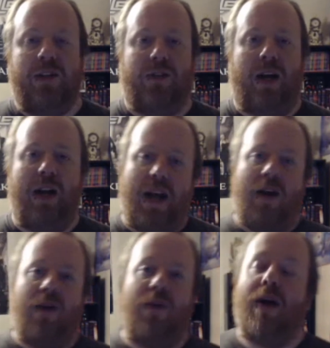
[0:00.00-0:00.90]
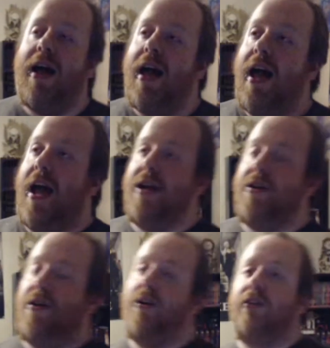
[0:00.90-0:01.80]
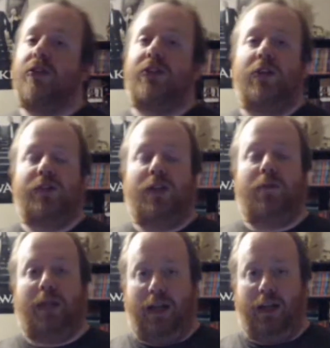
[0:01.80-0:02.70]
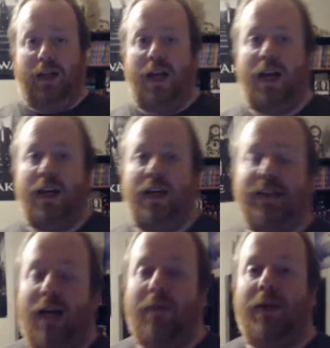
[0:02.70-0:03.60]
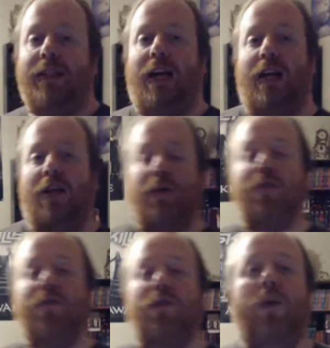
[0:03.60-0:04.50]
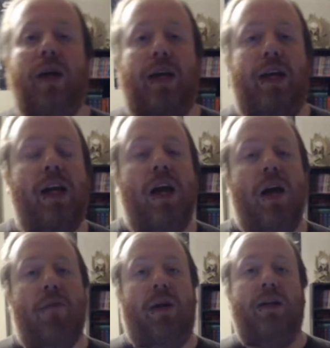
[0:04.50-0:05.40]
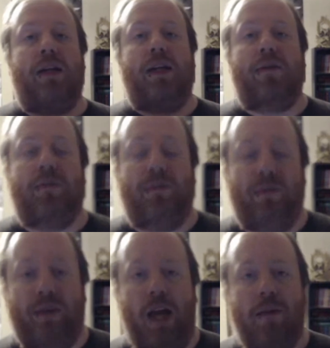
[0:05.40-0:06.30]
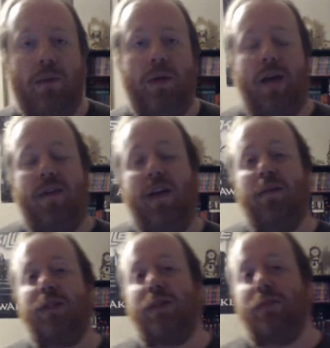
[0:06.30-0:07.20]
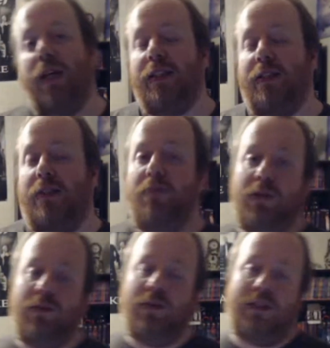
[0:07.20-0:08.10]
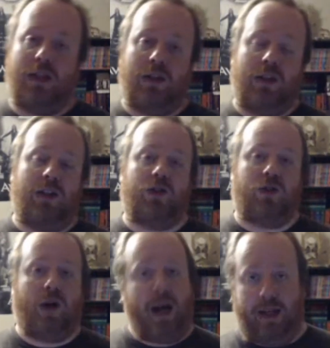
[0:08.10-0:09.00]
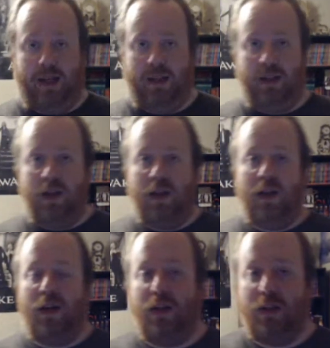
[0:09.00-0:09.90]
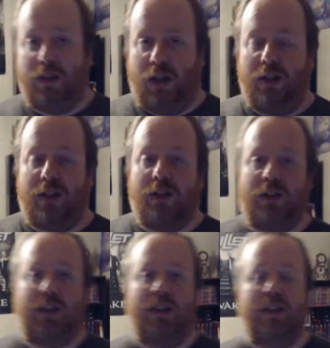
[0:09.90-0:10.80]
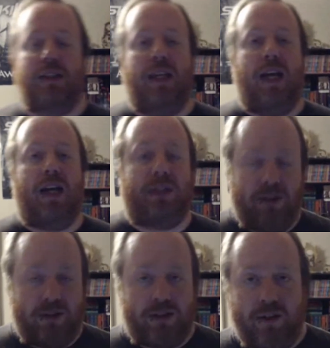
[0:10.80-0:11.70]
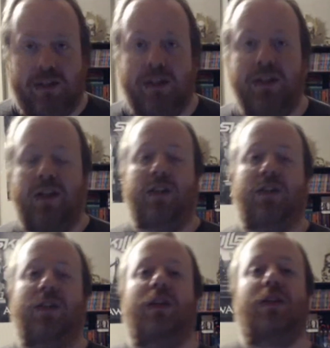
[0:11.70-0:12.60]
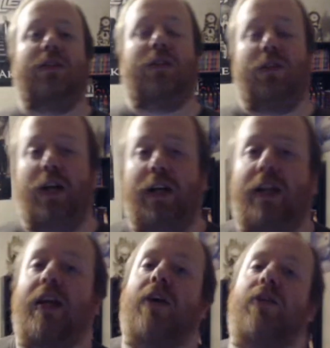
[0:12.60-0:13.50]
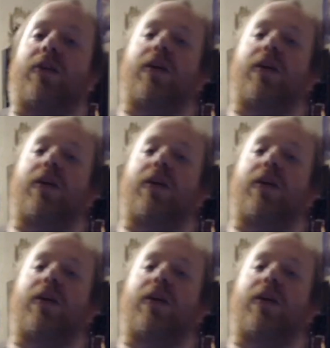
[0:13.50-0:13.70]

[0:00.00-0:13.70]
right now. And Turner shows up again, and this time he's got him a new toy. Apparently, Campbell gave him some nice little mutants that are good at tracking. So it's interesting to see how Signal Services are actually going to start tracking down